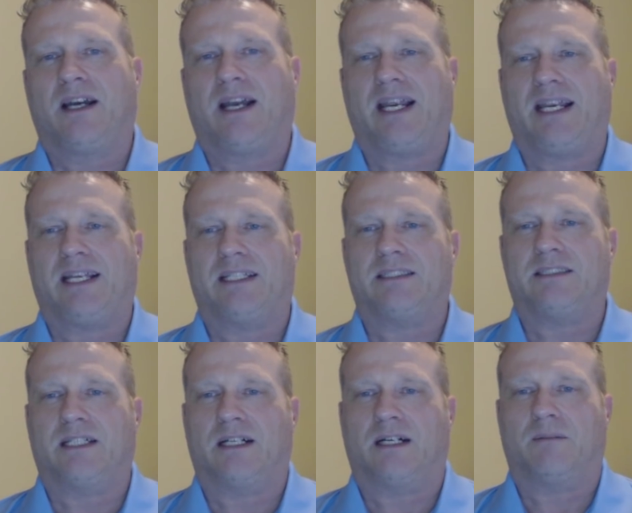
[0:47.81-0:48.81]
and
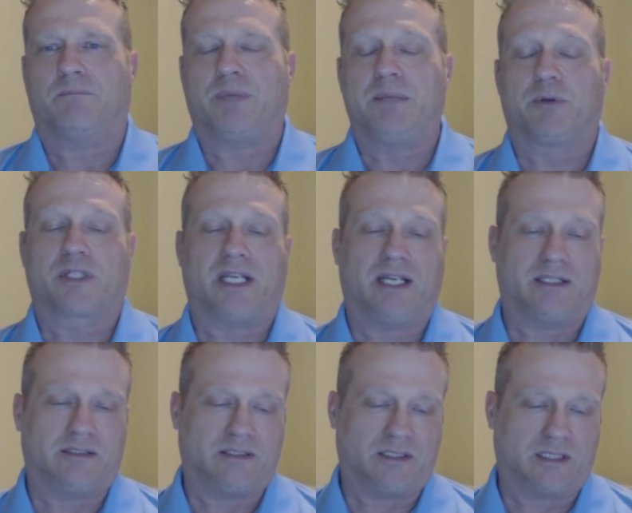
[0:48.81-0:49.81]
people
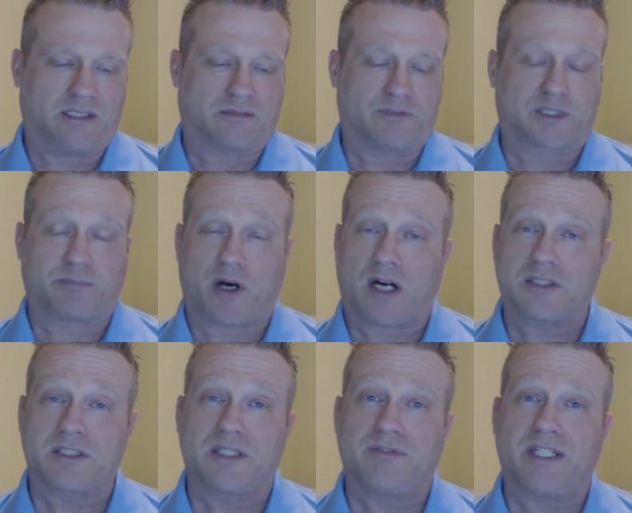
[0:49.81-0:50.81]
can respond
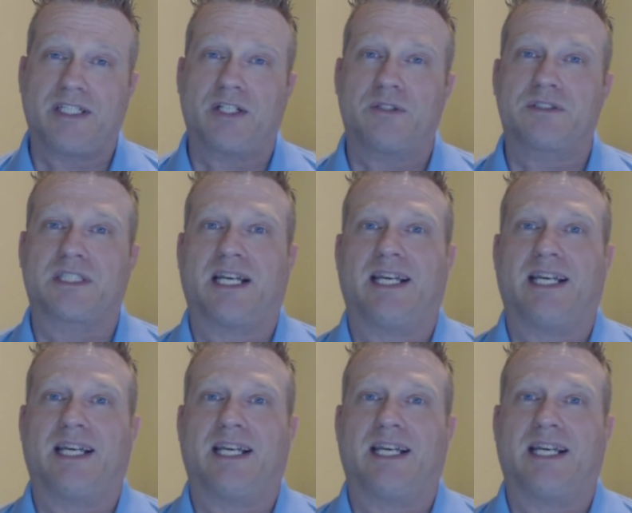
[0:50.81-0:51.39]
to the videos,